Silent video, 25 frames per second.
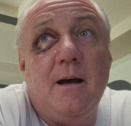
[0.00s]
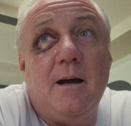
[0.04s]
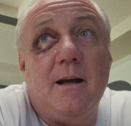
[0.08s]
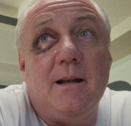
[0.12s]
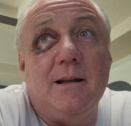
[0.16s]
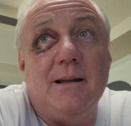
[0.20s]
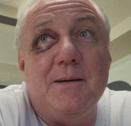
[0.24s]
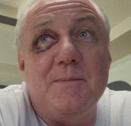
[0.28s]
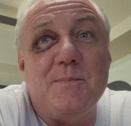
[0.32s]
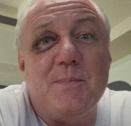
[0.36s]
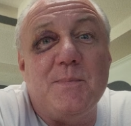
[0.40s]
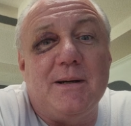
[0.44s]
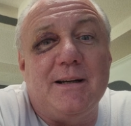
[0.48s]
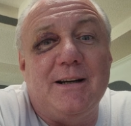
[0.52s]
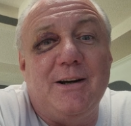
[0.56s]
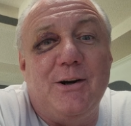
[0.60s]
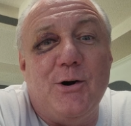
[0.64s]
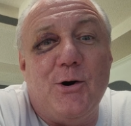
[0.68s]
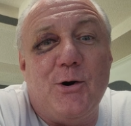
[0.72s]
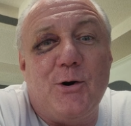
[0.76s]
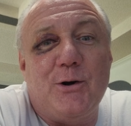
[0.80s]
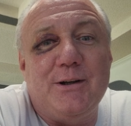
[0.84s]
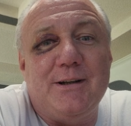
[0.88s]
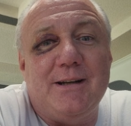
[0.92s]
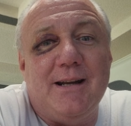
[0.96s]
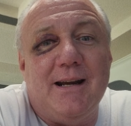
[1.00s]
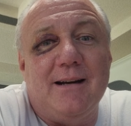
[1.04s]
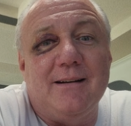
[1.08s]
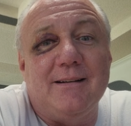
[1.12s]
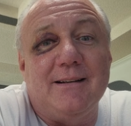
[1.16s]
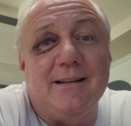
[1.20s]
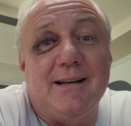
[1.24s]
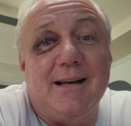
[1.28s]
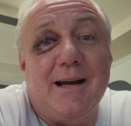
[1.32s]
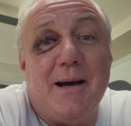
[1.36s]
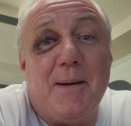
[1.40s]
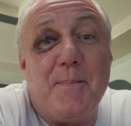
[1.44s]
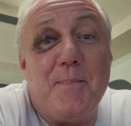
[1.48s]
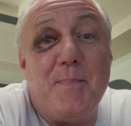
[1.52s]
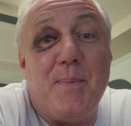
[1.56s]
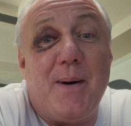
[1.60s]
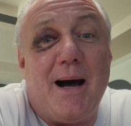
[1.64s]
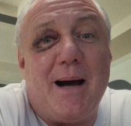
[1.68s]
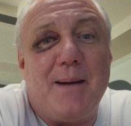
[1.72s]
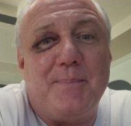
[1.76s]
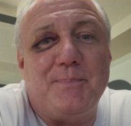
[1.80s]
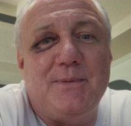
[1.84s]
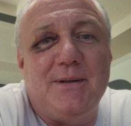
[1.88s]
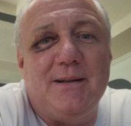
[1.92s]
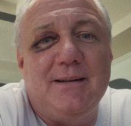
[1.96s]
I let my guard down and got
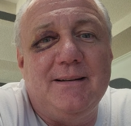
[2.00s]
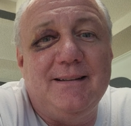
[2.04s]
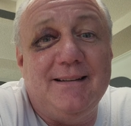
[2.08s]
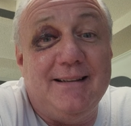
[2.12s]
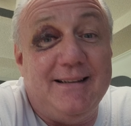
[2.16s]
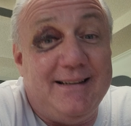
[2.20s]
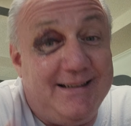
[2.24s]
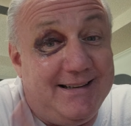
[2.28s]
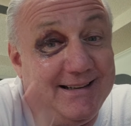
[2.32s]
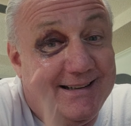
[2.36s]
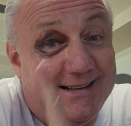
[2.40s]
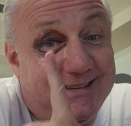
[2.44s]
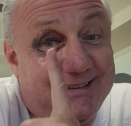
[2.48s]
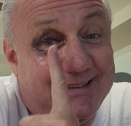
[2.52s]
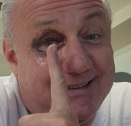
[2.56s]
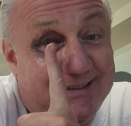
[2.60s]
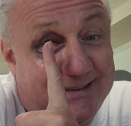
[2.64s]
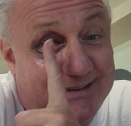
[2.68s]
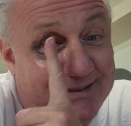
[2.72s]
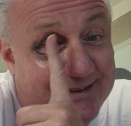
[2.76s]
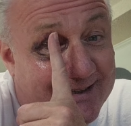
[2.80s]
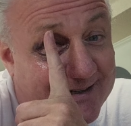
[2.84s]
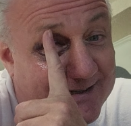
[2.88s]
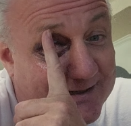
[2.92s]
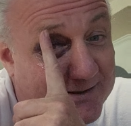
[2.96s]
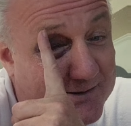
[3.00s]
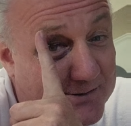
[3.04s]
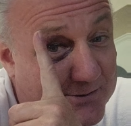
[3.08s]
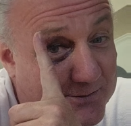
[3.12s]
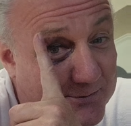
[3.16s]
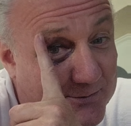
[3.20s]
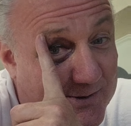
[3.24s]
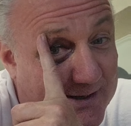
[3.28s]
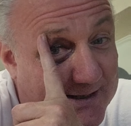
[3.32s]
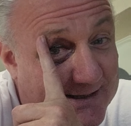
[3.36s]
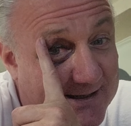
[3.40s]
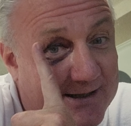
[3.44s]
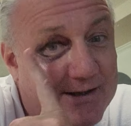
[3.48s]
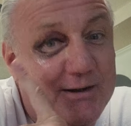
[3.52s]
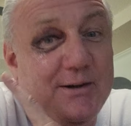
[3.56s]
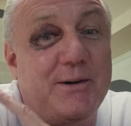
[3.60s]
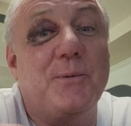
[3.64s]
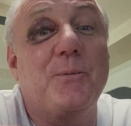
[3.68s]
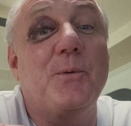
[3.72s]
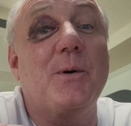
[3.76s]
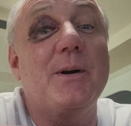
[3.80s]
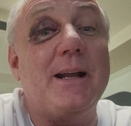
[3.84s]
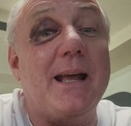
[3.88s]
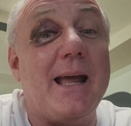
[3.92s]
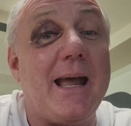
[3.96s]
popped in this eye right here.
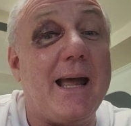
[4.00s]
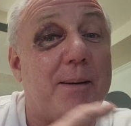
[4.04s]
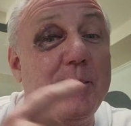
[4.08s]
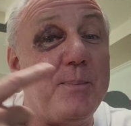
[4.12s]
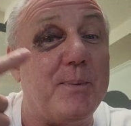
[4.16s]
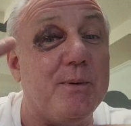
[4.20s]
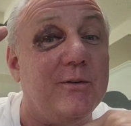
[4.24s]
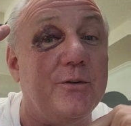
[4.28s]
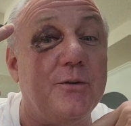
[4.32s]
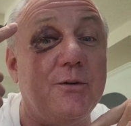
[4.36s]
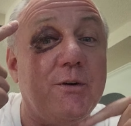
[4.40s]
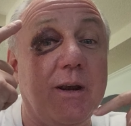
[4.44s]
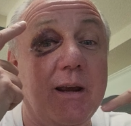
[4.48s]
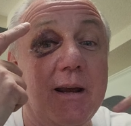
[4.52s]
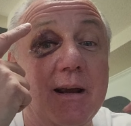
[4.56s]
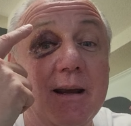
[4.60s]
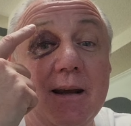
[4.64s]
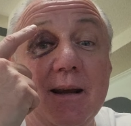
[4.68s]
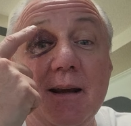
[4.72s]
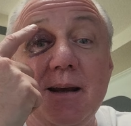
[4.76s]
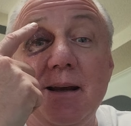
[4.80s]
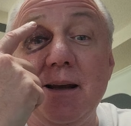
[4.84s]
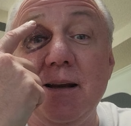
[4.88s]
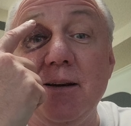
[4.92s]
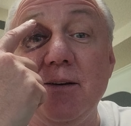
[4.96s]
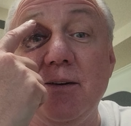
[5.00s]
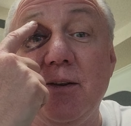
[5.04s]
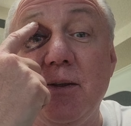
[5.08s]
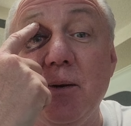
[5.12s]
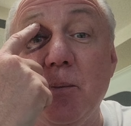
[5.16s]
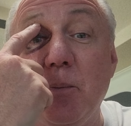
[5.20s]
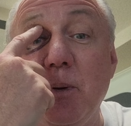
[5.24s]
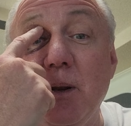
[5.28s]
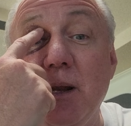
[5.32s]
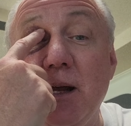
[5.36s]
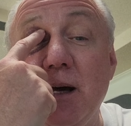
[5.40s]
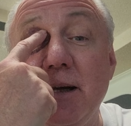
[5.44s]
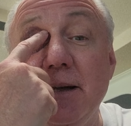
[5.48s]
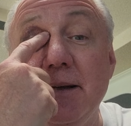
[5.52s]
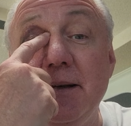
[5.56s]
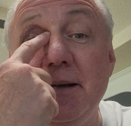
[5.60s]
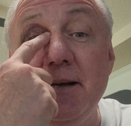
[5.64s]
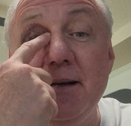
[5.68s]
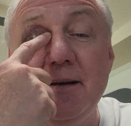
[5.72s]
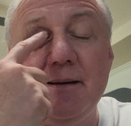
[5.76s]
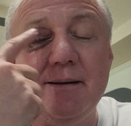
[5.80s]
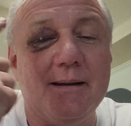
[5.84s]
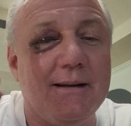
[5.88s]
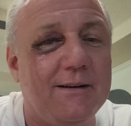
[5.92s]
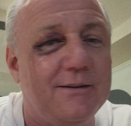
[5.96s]
And what happens is the blood,
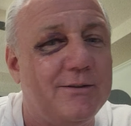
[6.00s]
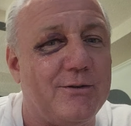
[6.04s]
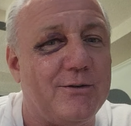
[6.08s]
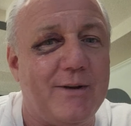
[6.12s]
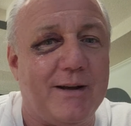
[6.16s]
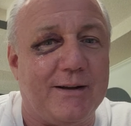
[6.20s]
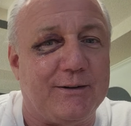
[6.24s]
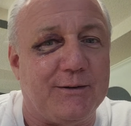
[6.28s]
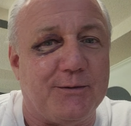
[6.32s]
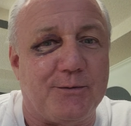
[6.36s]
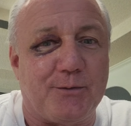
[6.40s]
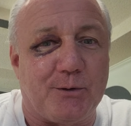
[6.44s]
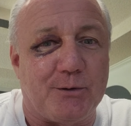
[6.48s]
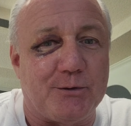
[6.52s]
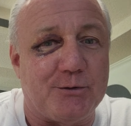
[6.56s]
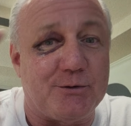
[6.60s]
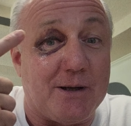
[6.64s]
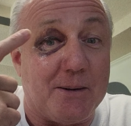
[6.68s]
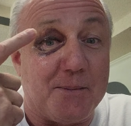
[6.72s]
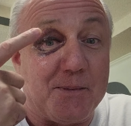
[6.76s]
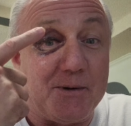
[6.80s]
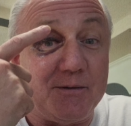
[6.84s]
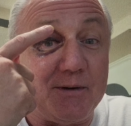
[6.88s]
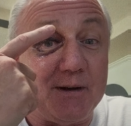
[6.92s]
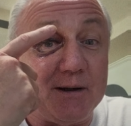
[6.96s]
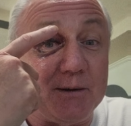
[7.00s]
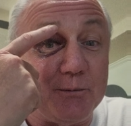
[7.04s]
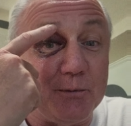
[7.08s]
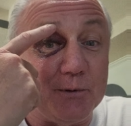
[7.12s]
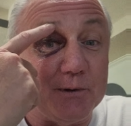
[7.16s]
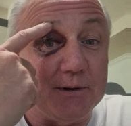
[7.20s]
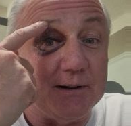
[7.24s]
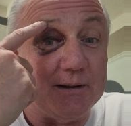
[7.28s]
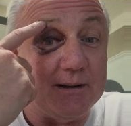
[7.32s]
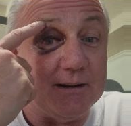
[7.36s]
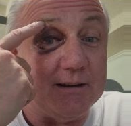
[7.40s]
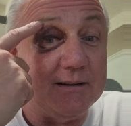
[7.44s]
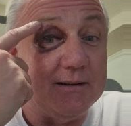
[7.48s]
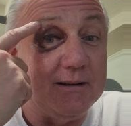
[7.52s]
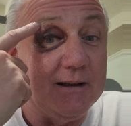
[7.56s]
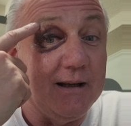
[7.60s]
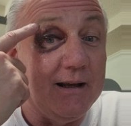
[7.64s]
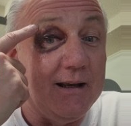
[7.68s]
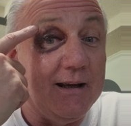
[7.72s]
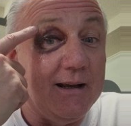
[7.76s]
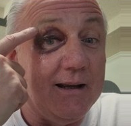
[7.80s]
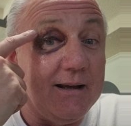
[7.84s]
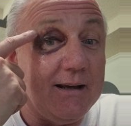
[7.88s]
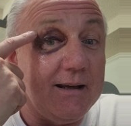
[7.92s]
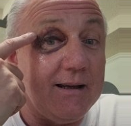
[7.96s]
it's not the first time I've had one of these,
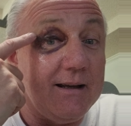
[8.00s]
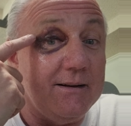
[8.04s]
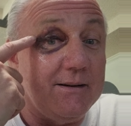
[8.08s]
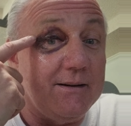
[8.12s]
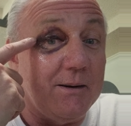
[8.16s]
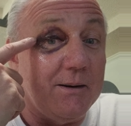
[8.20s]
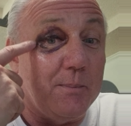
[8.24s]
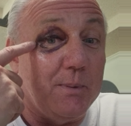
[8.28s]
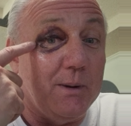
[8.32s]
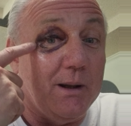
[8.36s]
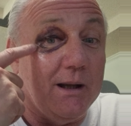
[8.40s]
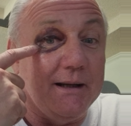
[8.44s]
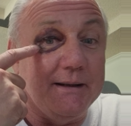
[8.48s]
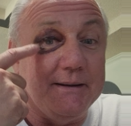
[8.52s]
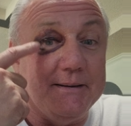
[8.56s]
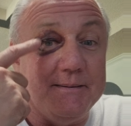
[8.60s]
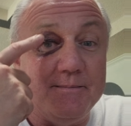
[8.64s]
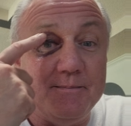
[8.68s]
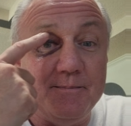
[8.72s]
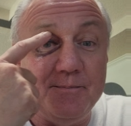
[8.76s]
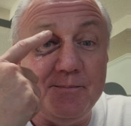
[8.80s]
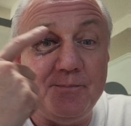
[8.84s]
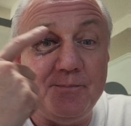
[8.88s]
it, the blood